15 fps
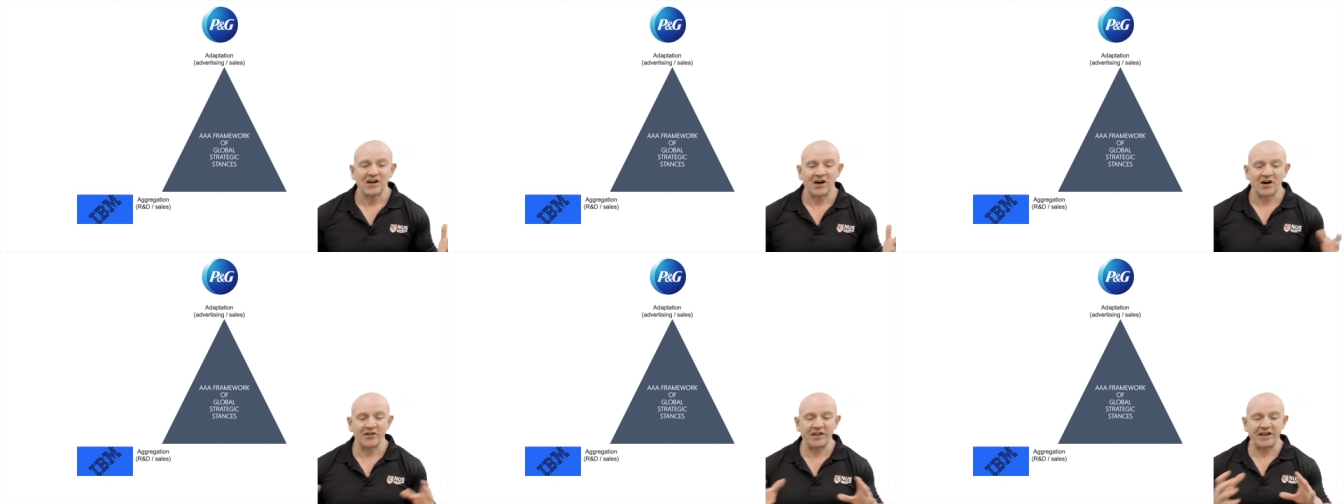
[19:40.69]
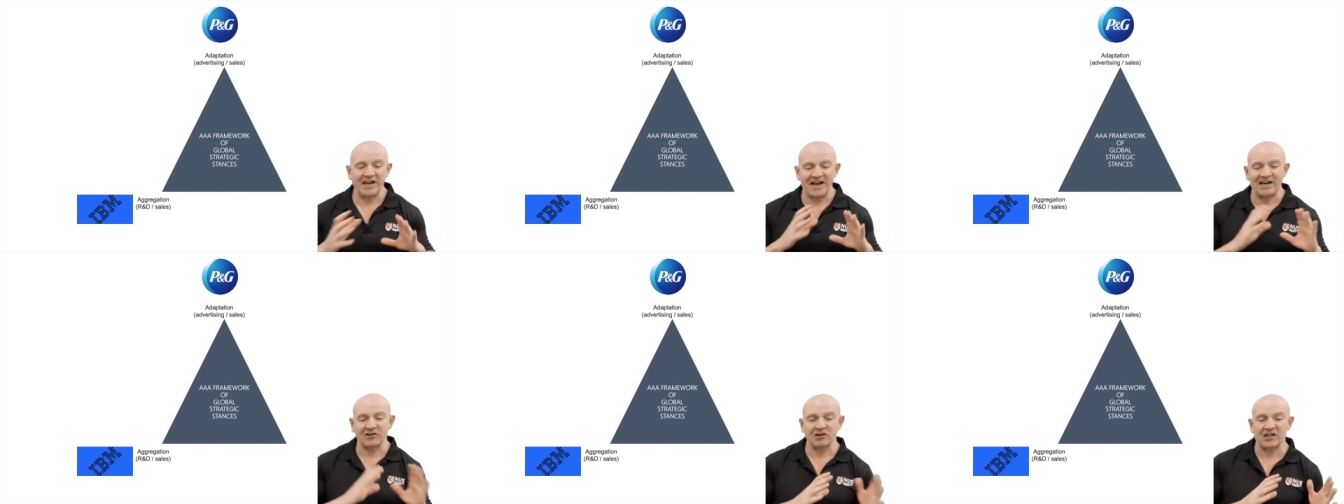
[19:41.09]
Are they
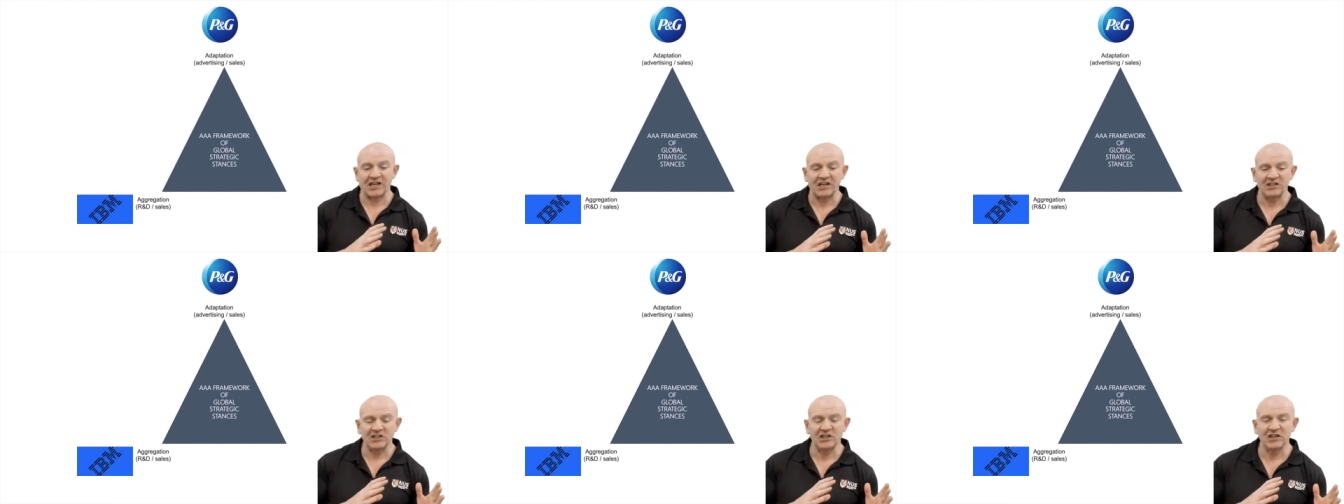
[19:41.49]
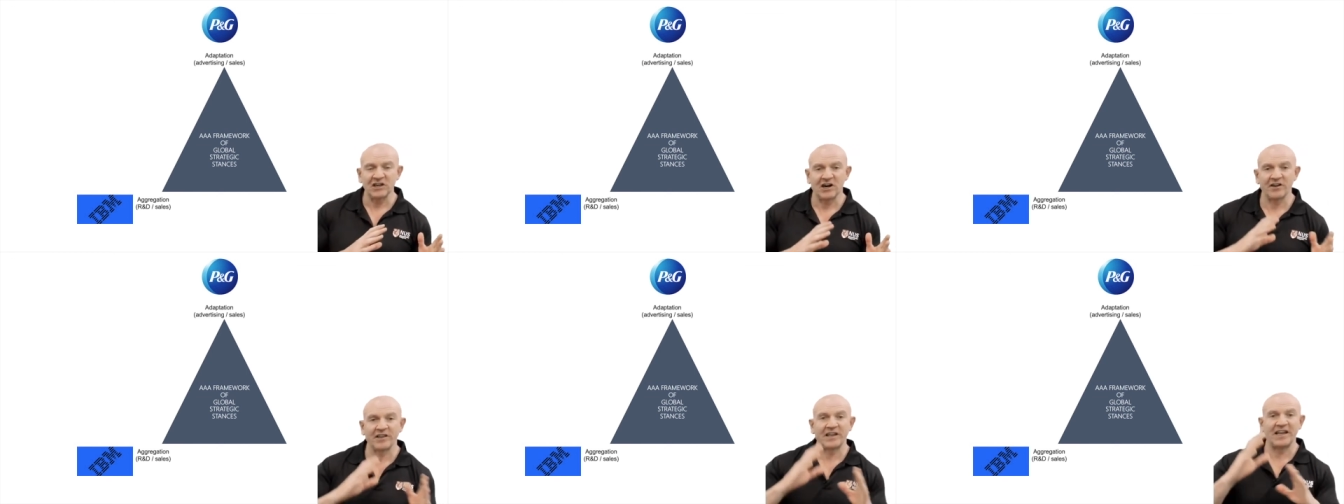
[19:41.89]
aggregation?
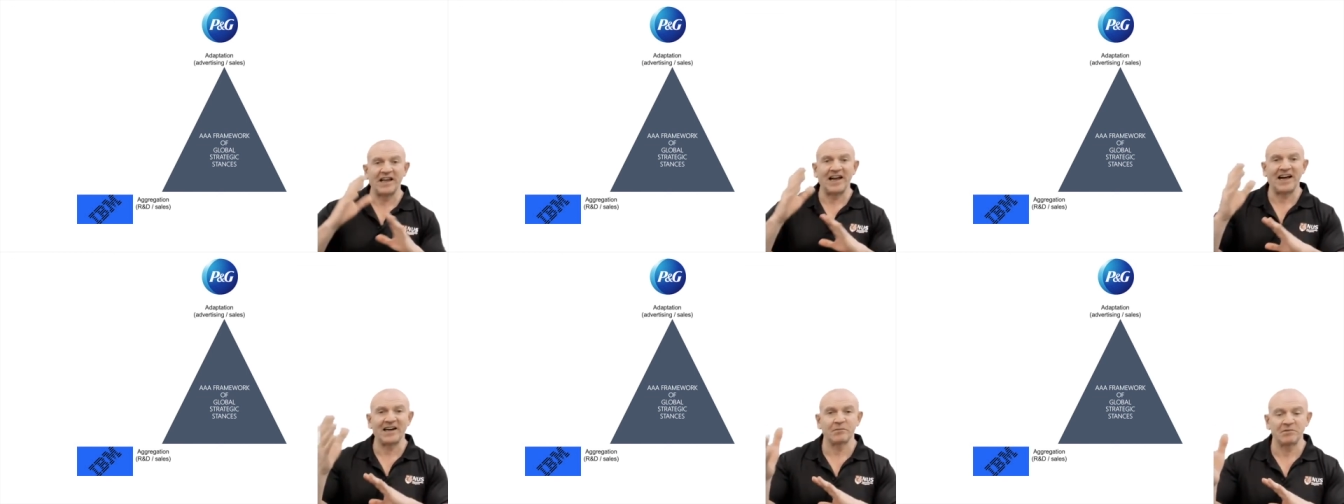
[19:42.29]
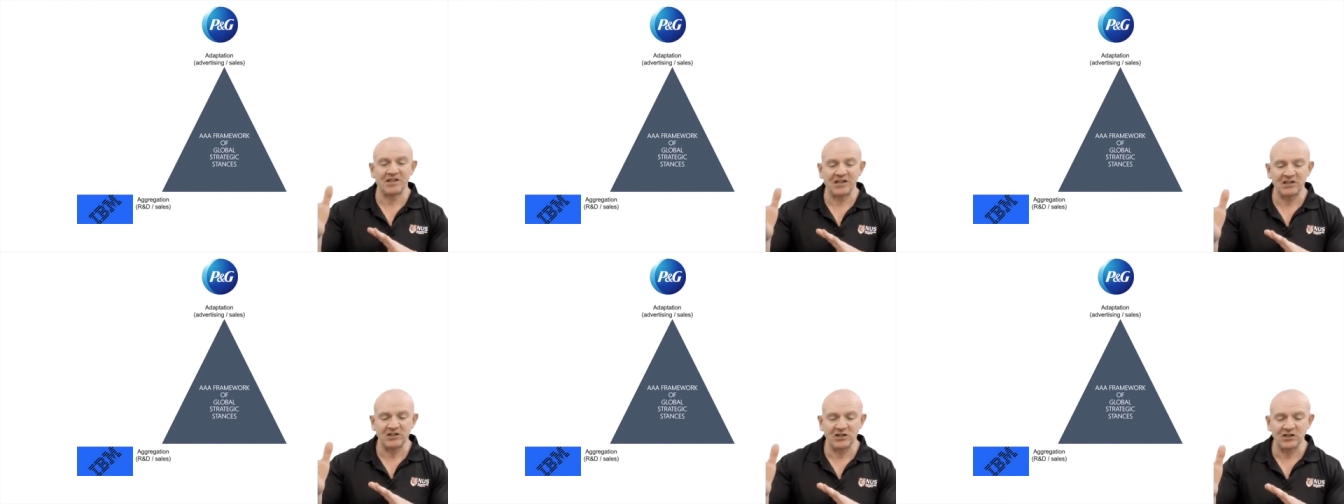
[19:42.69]
Are they
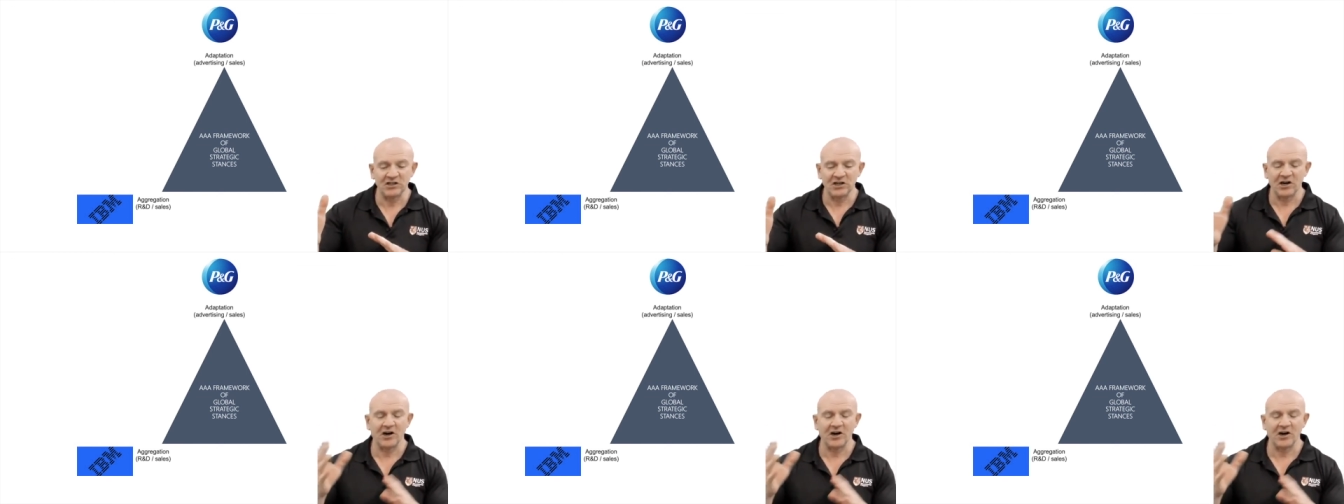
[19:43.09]
adaptation?